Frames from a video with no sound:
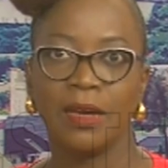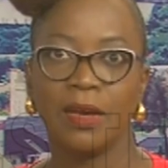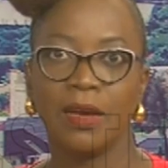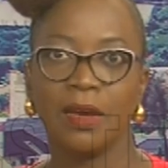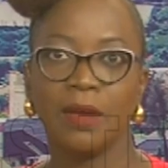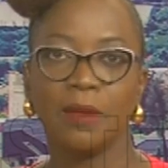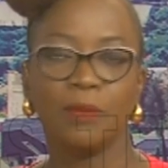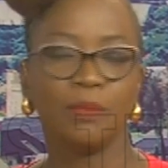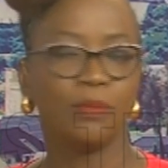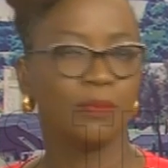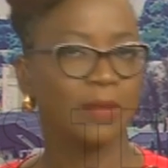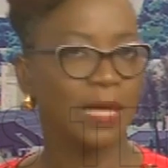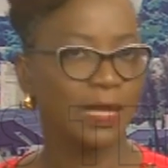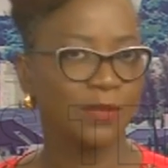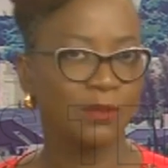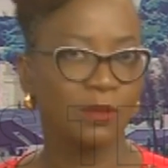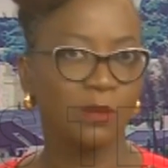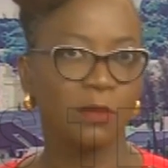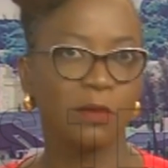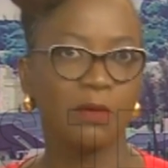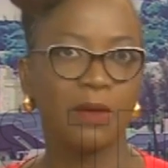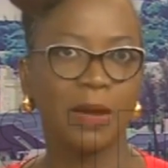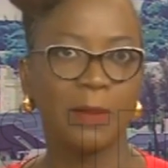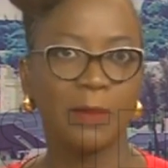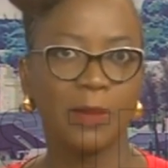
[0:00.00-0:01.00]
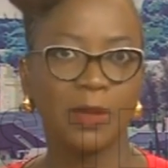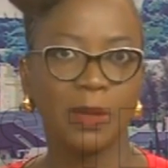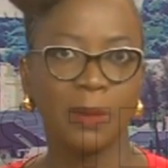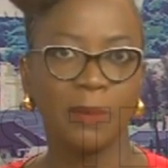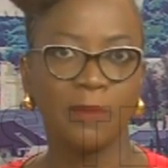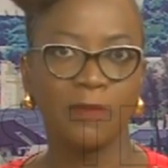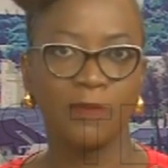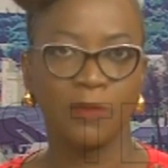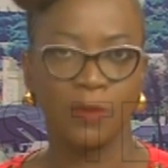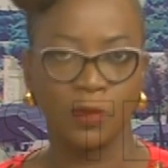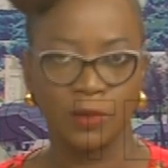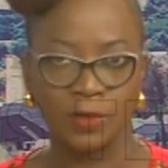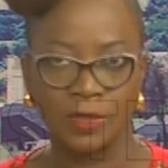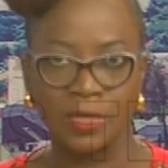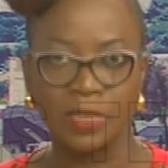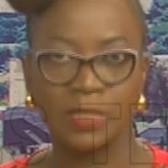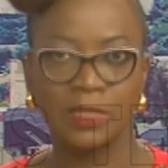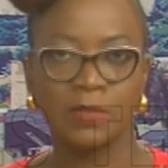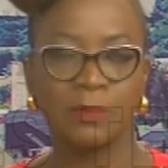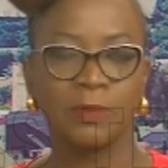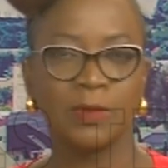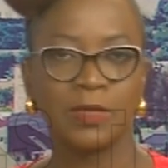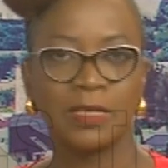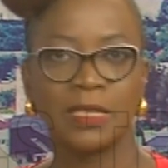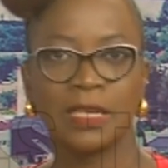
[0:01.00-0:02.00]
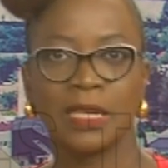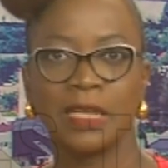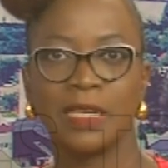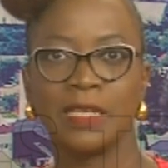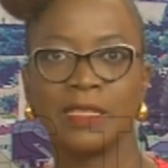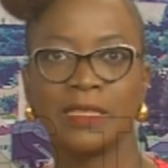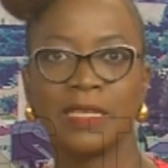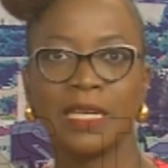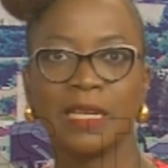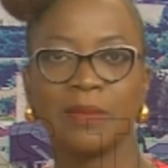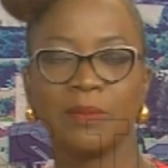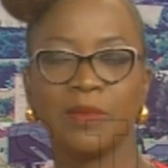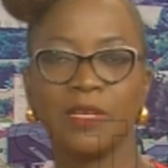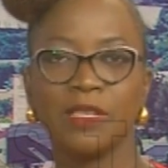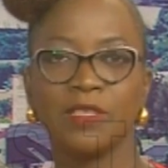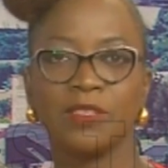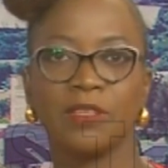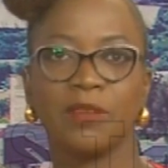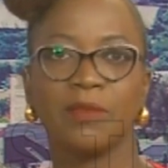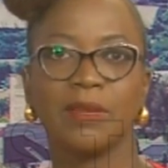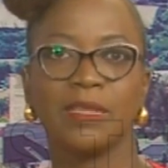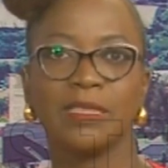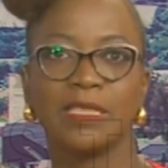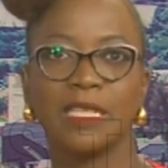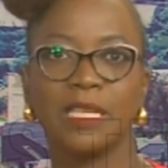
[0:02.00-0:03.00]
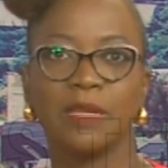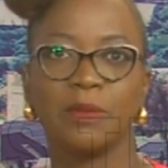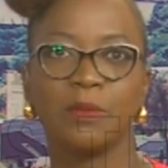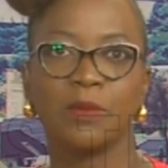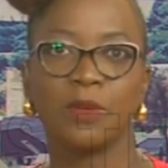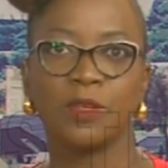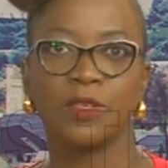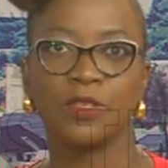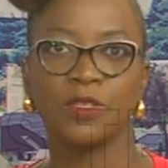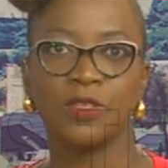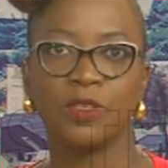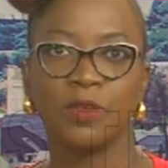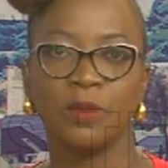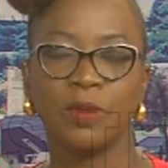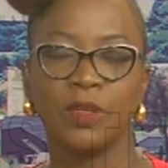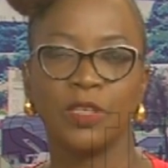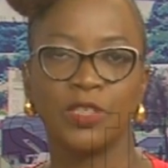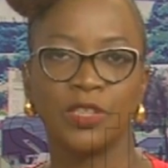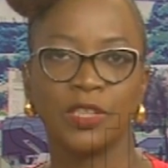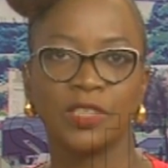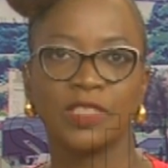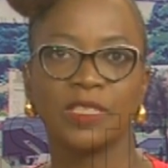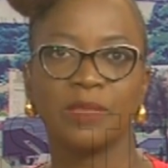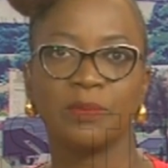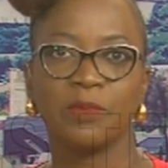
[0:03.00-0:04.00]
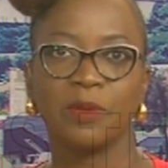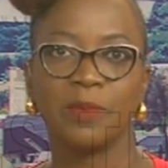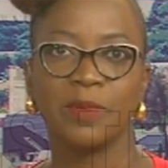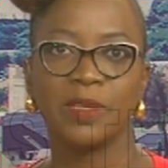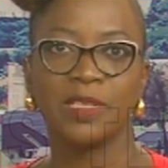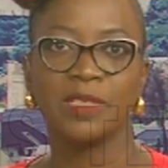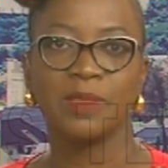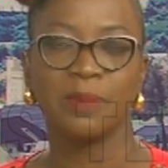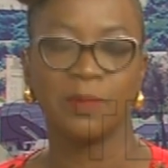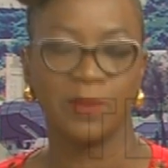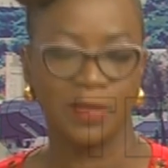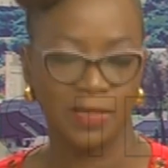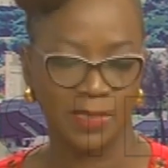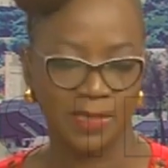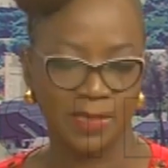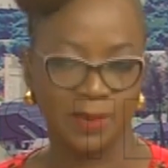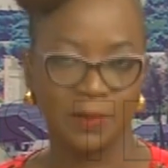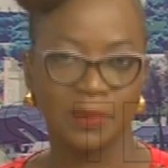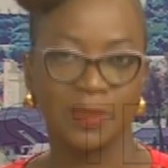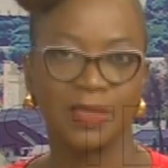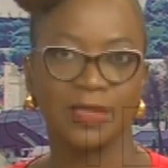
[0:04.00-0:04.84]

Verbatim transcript: Uh, that's where we'll wrap it up for this particular segment. Sunrise Daily will continue in just a moment. Please stay